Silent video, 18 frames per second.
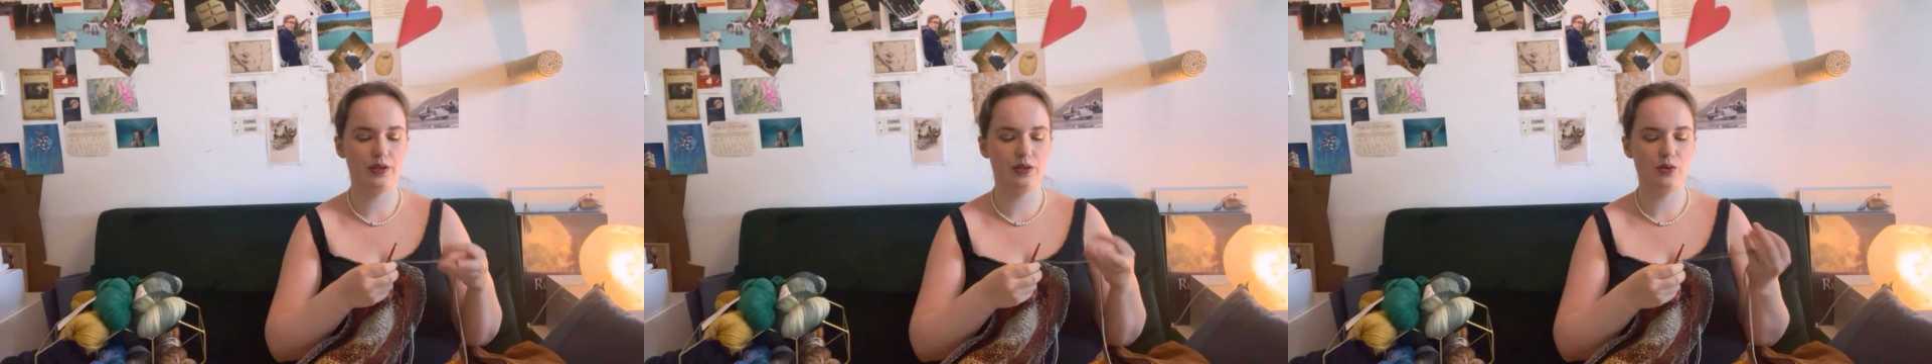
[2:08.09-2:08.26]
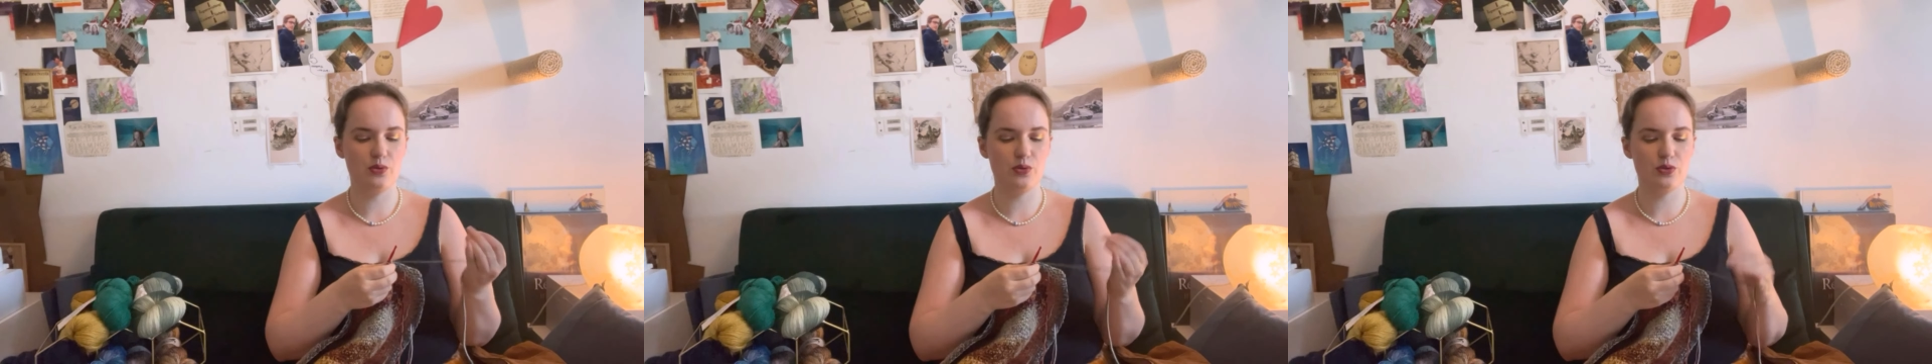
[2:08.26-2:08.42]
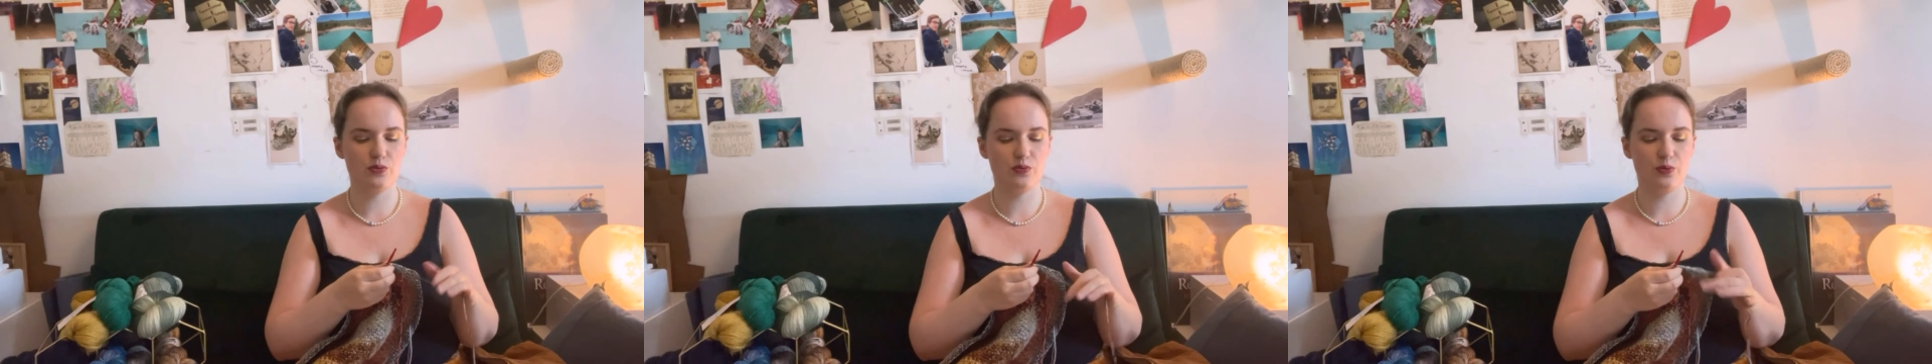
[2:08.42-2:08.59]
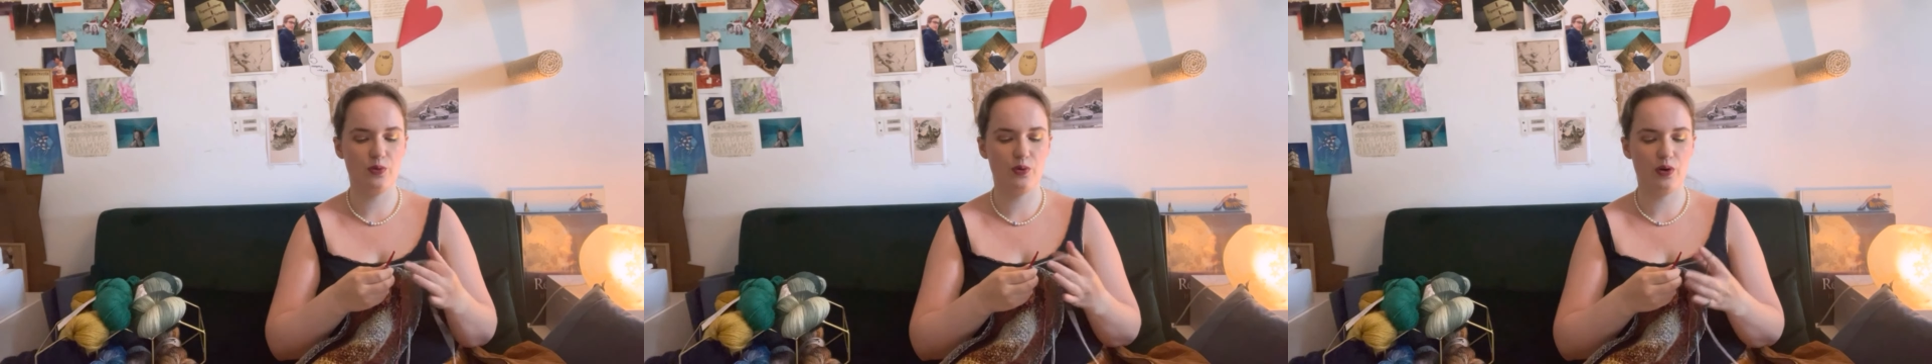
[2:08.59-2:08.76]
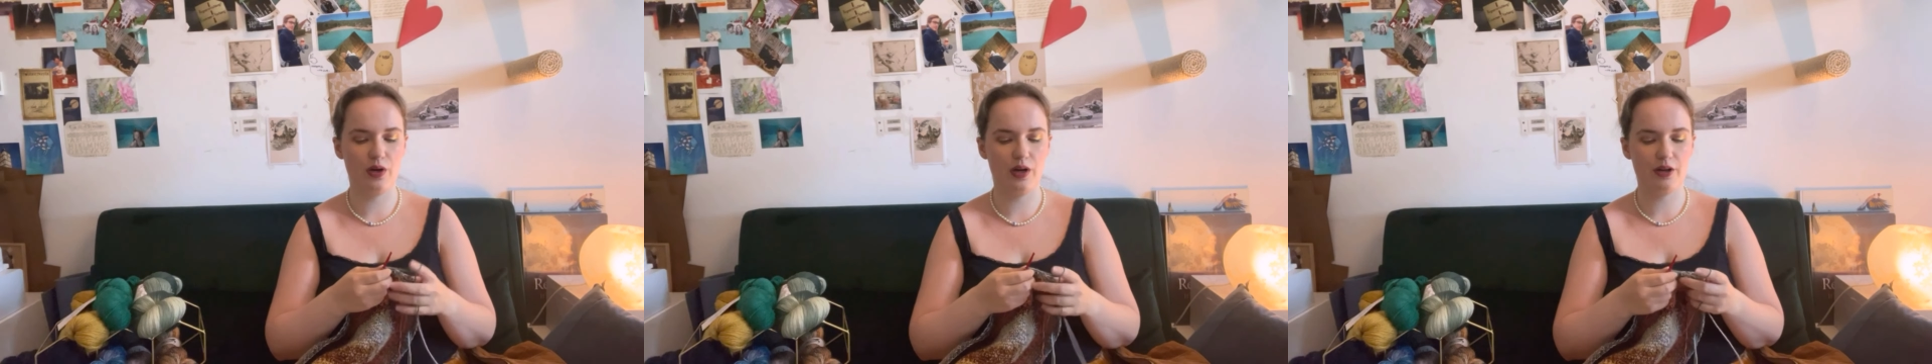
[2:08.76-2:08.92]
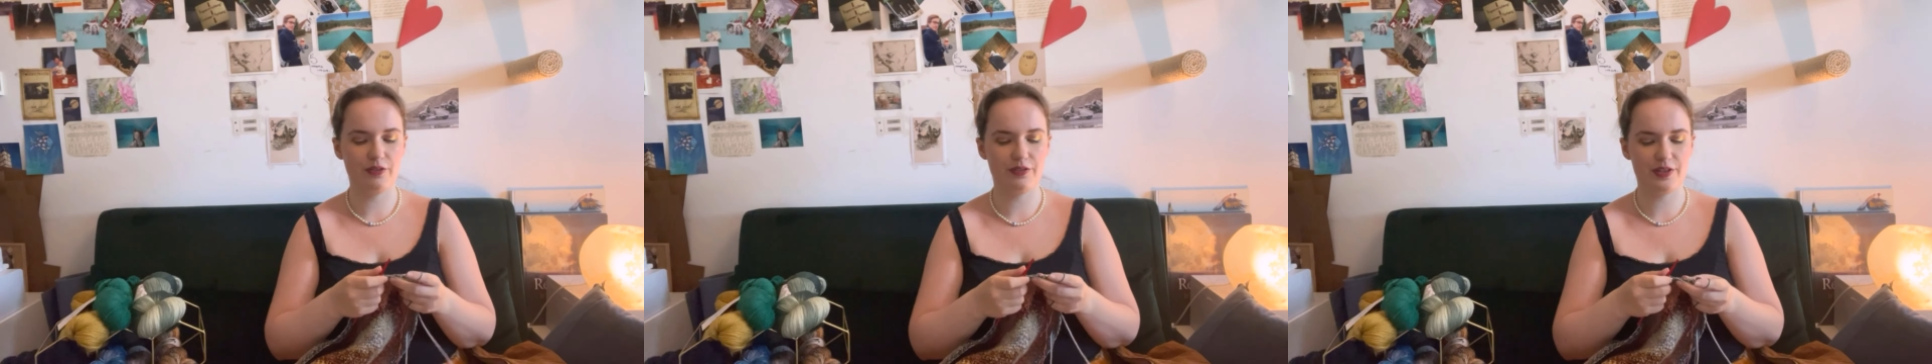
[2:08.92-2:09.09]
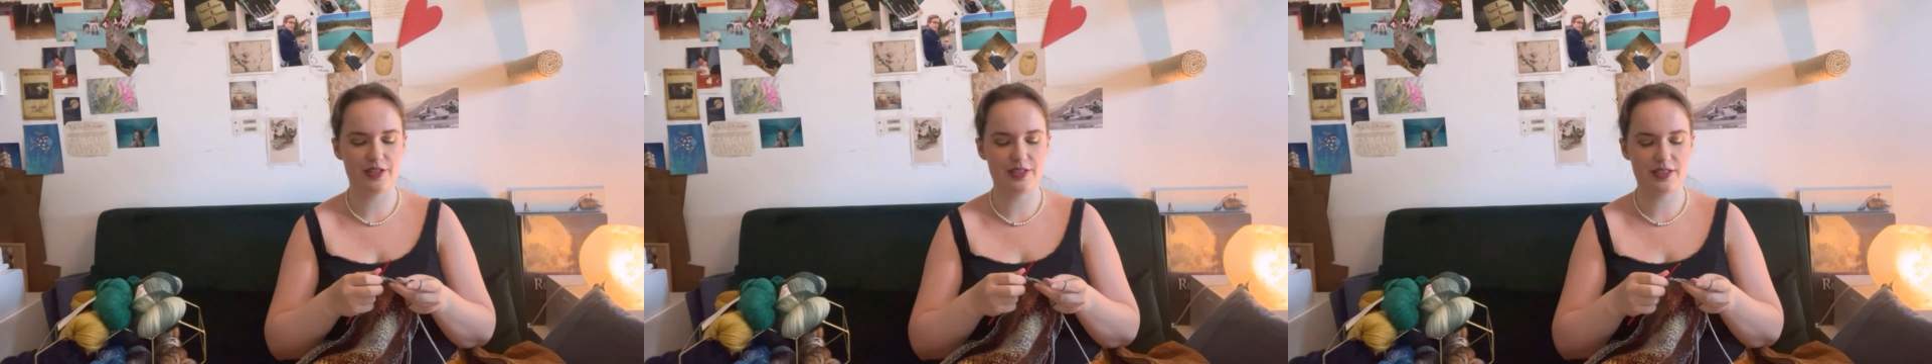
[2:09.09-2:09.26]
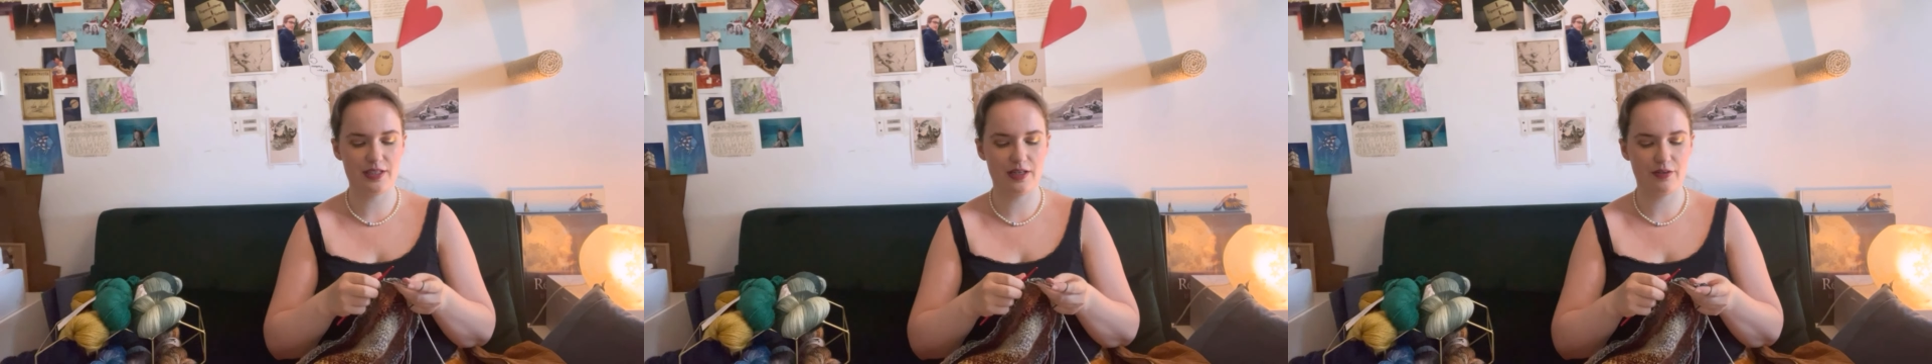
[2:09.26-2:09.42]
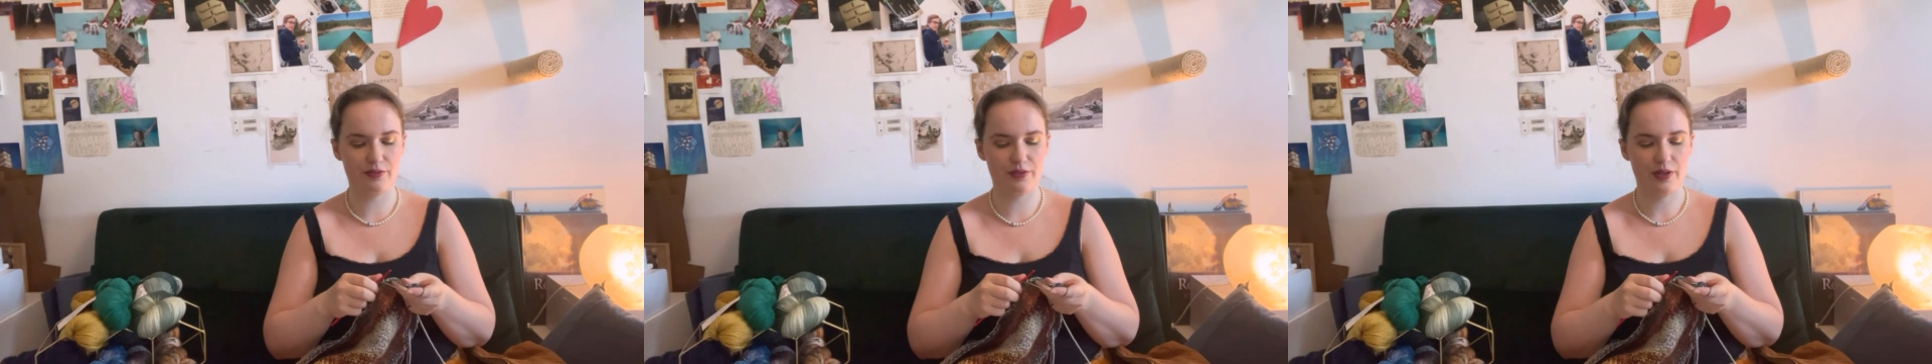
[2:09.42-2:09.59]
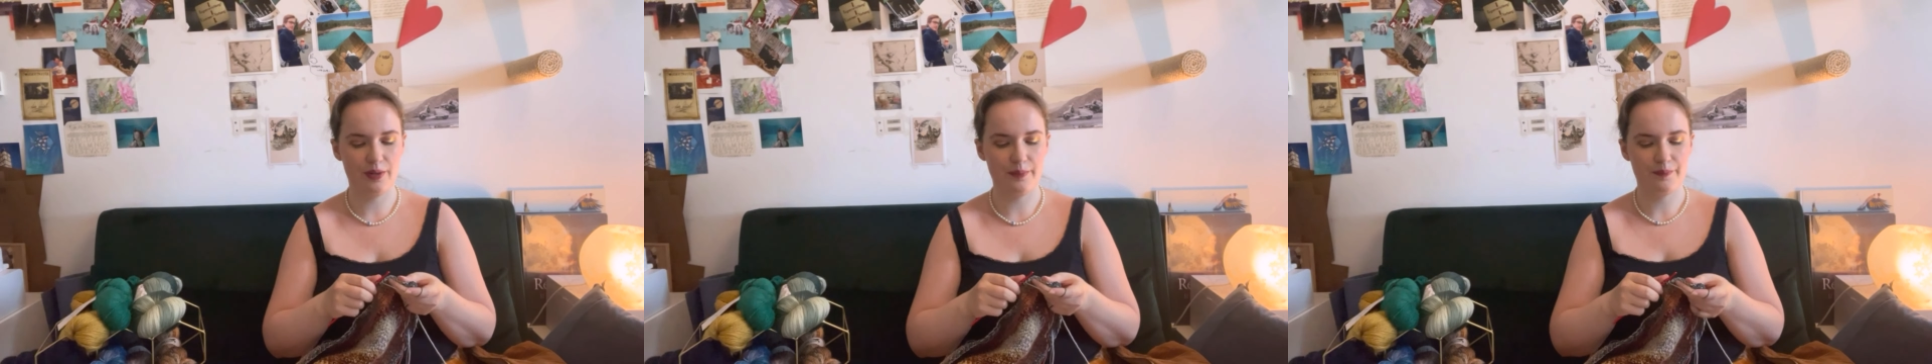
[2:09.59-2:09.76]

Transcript: use for other stuff.